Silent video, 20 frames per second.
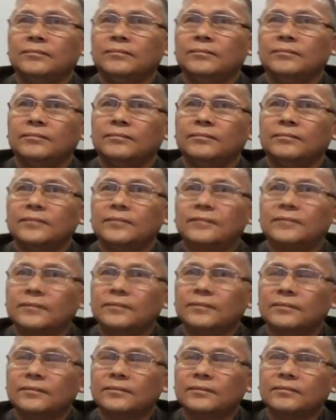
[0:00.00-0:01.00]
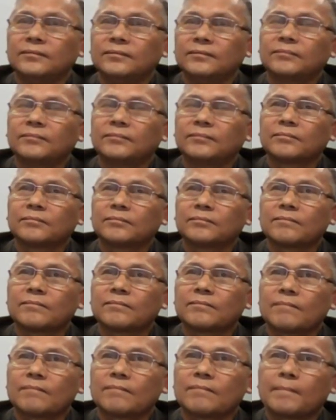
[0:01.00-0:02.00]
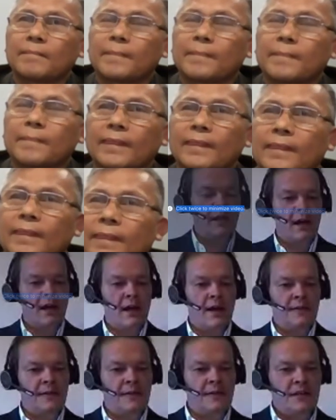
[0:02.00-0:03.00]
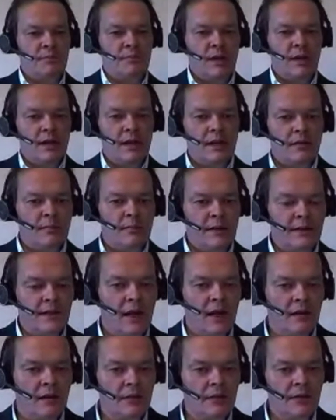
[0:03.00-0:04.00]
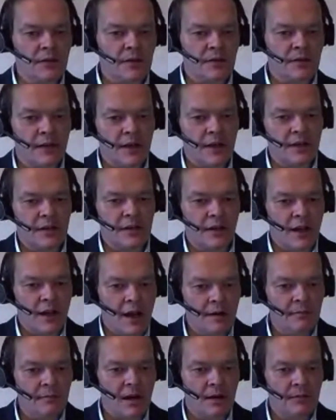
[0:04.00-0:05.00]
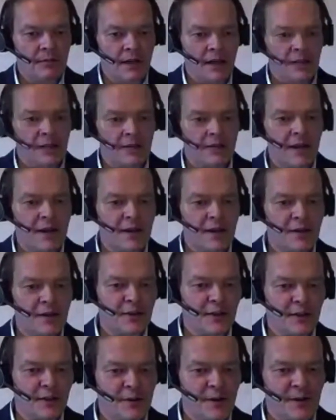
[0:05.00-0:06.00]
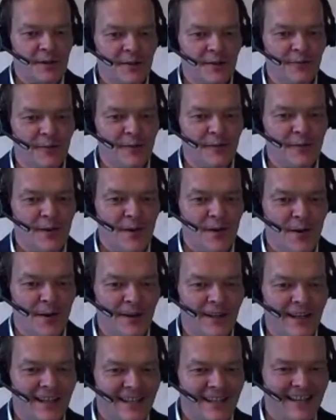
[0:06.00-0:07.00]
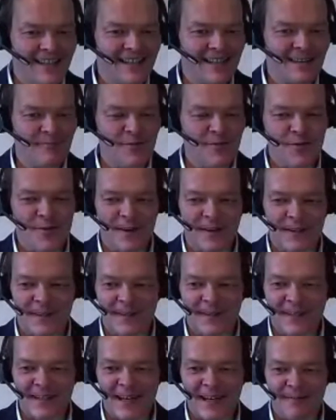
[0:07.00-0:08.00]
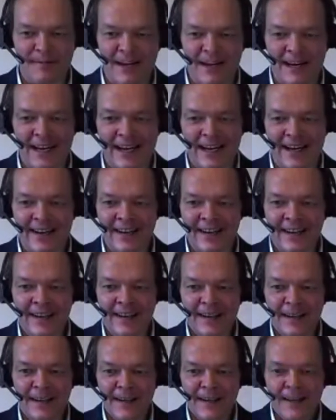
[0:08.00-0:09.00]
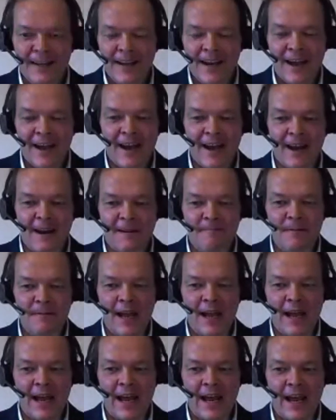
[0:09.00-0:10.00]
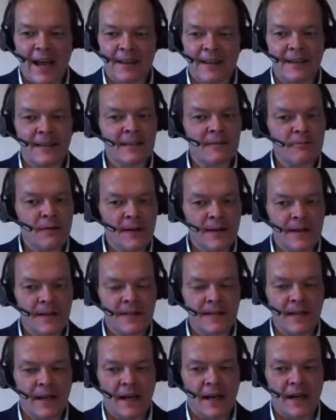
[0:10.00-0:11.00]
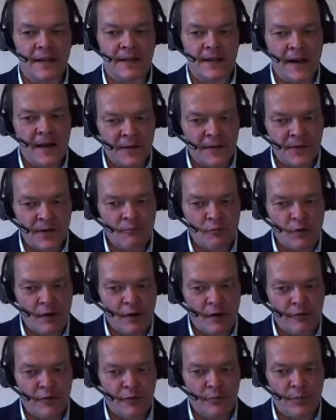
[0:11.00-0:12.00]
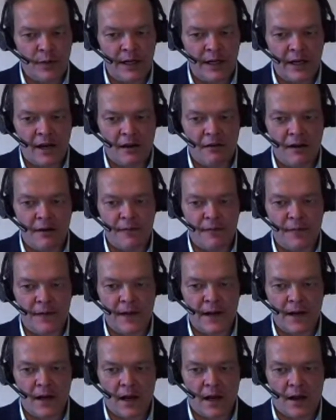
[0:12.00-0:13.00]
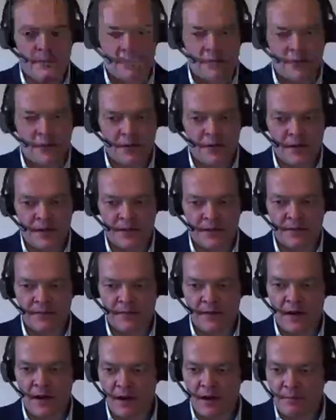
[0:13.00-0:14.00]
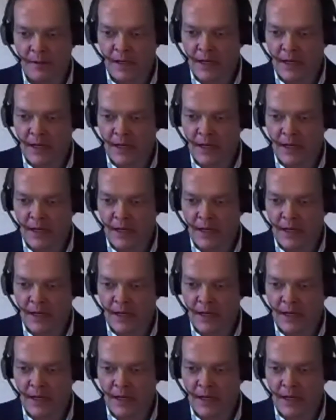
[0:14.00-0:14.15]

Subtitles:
Thank you very much indeed. And just to be a little bit controversial, I'm going to change the question for Veron because I see more questions coming in. And this one is an interesting one for PDRF, and then I've got a question for